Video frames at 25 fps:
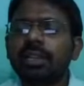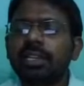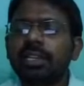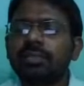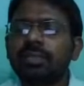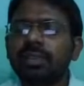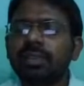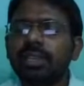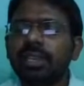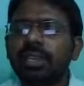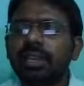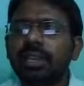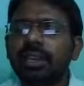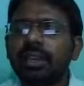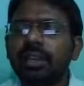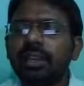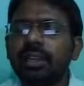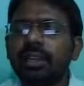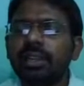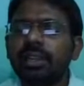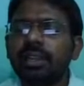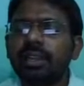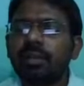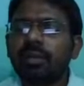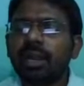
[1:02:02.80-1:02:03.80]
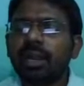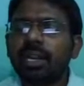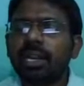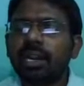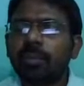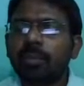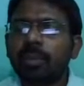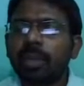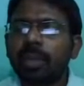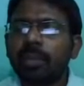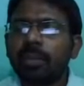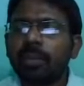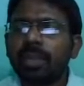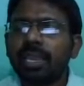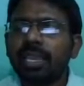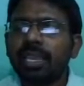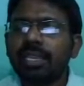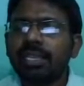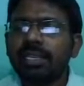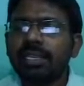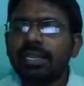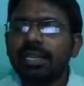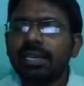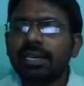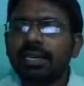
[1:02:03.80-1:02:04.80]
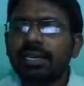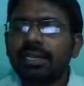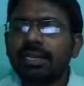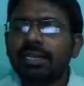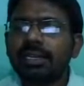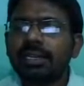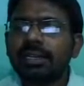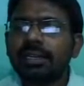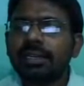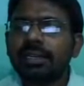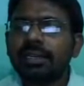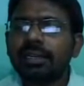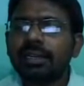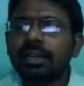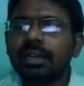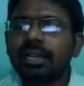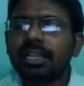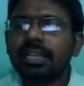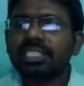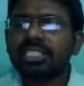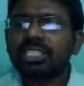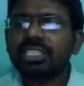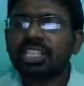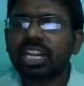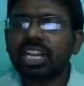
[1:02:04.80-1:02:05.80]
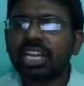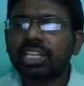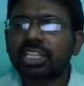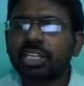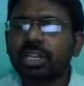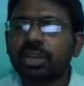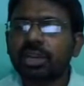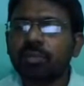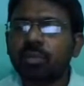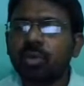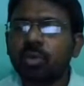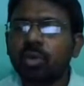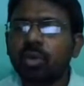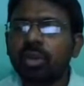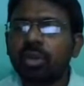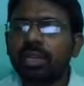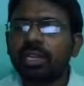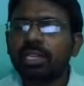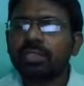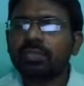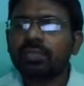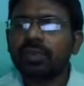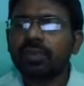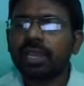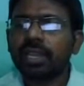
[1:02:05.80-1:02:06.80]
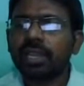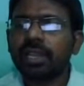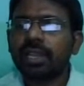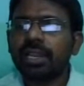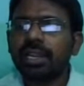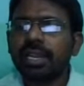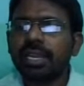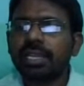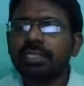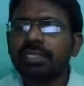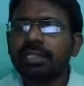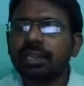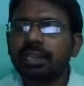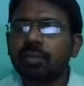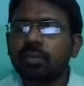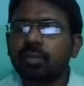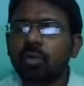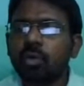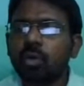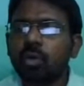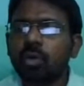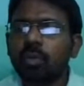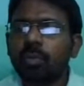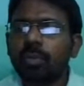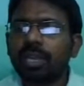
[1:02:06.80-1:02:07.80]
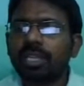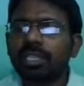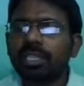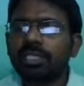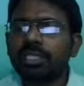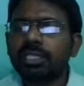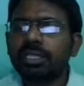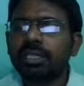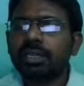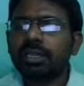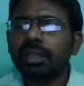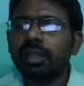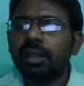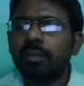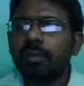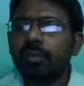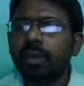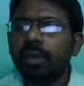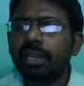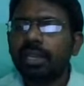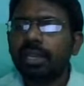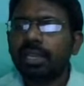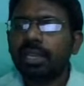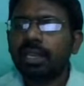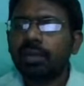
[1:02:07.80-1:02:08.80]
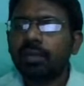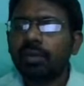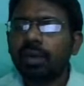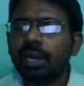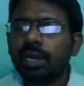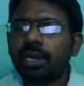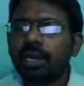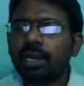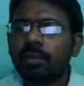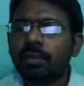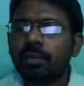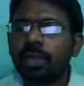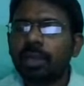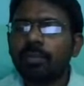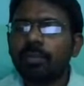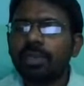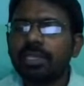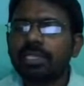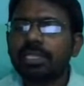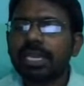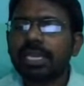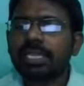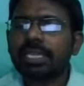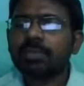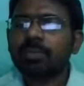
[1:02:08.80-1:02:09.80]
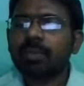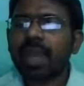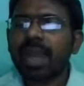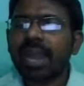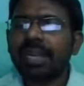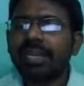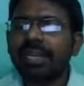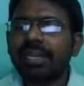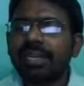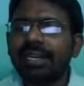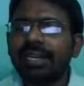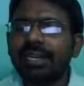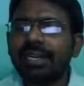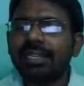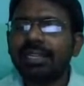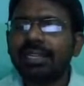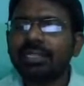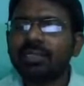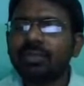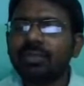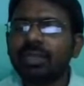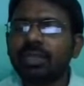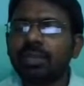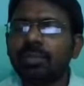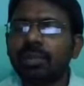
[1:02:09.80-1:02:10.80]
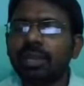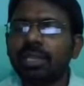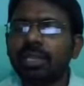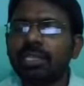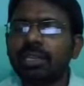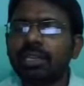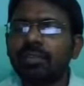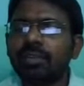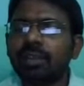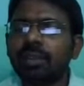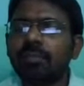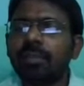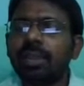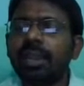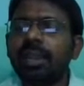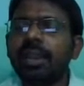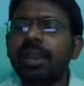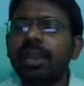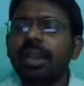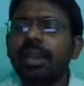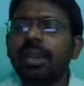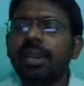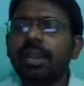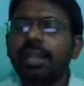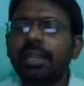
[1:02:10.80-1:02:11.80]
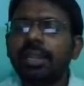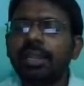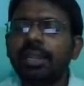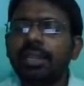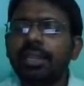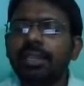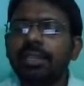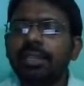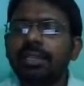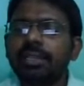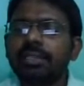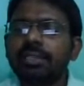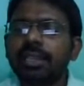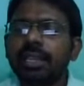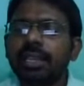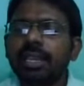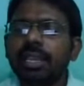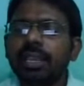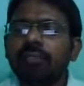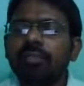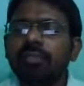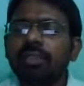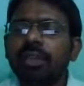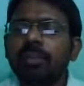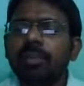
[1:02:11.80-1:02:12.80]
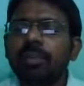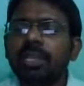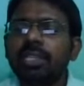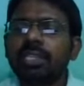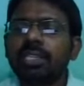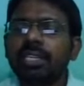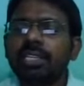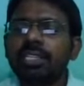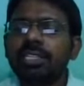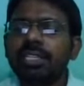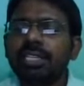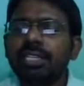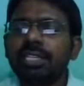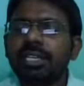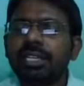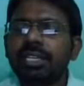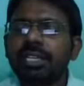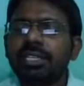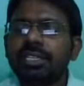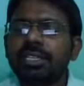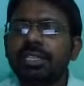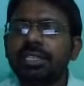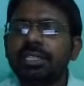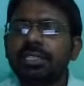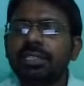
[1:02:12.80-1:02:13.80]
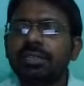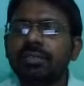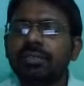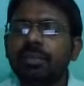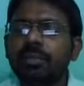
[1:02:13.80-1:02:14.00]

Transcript: that's why here the water pipe in construction mode. That's why it exerts more pressure. But here water pipe is expanded. That's why the pressure will be decreases. If the pressure is decreases,